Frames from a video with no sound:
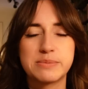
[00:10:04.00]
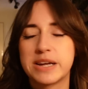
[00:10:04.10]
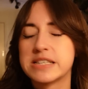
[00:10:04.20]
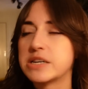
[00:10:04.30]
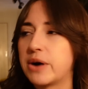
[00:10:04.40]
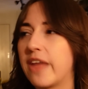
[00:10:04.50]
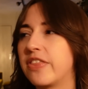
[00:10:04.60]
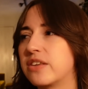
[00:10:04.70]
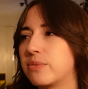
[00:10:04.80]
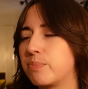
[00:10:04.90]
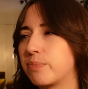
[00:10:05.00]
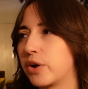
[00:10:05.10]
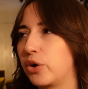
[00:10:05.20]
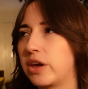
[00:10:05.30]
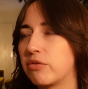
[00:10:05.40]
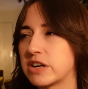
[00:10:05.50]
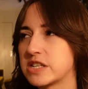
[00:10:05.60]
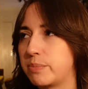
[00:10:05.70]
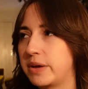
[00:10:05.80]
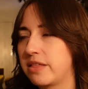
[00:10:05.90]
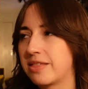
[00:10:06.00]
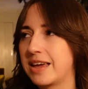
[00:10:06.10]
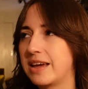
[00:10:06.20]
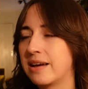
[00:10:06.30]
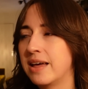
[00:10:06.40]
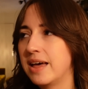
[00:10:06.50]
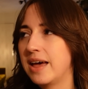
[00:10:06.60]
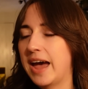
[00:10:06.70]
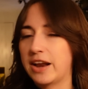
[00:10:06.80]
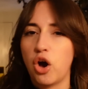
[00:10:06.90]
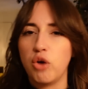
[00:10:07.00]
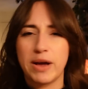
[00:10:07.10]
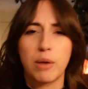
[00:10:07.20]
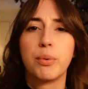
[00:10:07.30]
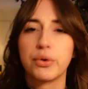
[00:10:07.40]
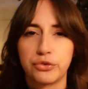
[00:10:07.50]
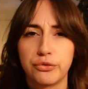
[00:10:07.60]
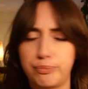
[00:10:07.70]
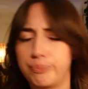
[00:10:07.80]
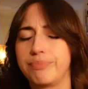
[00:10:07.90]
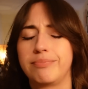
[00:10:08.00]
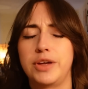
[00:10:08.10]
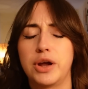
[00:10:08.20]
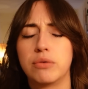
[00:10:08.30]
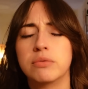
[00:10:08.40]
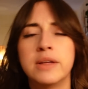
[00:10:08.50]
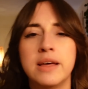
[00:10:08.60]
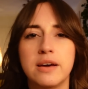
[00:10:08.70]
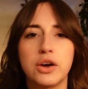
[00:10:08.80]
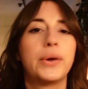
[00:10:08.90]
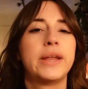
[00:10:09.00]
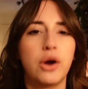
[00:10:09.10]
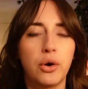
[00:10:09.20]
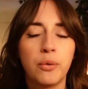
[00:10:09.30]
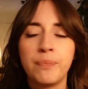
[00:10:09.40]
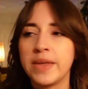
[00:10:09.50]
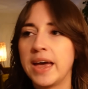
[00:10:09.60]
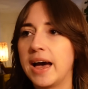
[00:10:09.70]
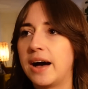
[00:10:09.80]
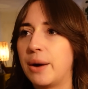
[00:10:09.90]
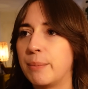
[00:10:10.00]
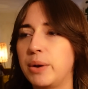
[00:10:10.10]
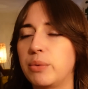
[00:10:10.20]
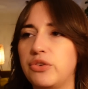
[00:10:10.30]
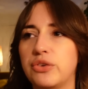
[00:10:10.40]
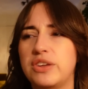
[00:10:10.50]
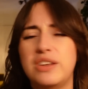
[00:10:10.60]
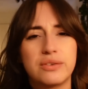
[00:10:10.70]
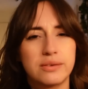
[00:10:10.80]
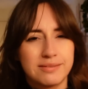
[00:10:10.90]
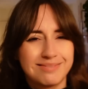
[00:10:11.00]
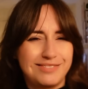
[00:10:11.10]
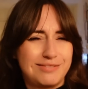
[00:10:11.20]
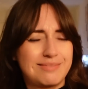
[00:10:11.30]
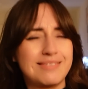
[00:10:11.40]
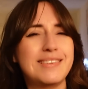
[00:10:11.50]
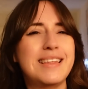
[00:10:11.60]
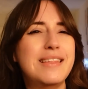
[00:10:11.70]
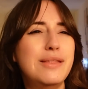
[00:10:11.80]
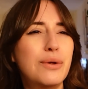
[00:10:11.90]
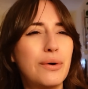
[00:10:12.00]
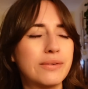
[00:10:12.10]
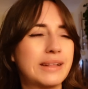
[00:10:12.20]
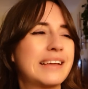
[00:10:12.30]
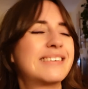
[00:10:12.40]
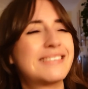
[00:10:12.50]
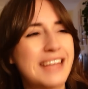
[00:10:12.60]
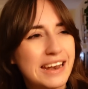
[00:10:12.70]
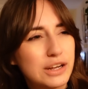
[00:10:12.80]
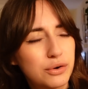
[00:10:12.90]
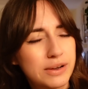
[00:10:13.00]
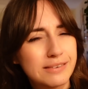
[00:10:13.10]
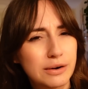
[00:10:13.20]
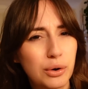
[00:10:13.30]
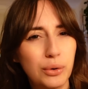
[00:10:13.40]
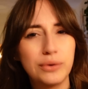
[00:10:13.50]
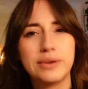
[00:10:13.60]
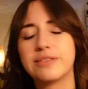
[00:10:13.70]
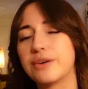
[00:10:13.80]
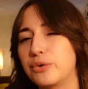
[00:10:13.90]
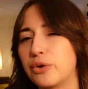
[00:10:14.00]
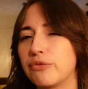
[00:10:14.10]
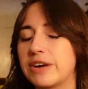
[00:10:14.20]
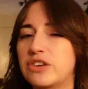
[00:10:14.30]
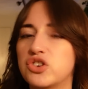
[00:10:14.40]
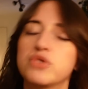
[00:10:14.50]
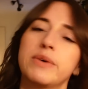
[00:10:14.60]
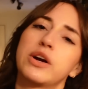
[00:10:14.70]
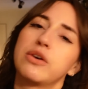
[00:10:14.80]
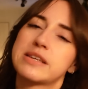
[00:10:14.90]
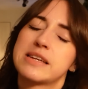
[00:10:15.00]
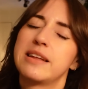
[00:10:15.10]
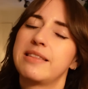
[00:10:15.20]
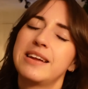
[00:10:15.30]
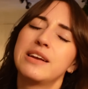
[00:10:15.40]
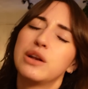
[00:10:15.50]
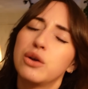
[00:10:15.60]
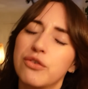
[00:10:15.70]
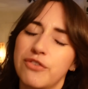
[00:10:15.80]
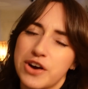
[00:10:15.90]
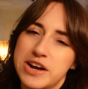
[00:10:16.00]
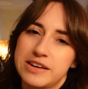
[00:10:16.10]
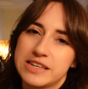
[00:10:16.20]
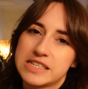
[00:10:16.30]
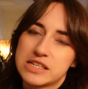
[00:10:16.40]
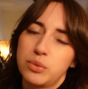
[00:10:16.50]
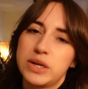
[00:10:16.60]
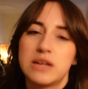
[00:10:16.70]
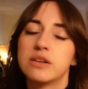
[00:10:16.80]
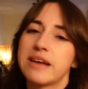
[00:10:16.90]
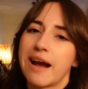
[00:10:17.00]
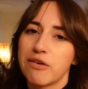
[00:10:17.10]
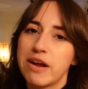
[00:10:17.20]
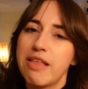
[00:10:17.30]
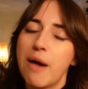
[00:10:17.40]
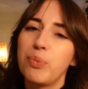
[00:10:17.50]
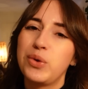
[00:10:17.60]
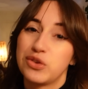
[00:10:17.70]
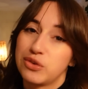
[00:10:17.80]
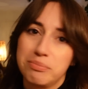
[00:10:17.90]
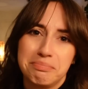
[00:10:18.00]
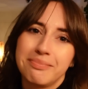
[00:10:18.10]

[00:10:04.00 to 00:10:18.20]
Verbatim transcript: but I still had this cookie recipe thing at home, like a box of, you know, cookie dough, um, but it was just these, not like sand cookies are called, so not really gingerbread cookies, and they didn't look very nice, so we didn't decorate them, we just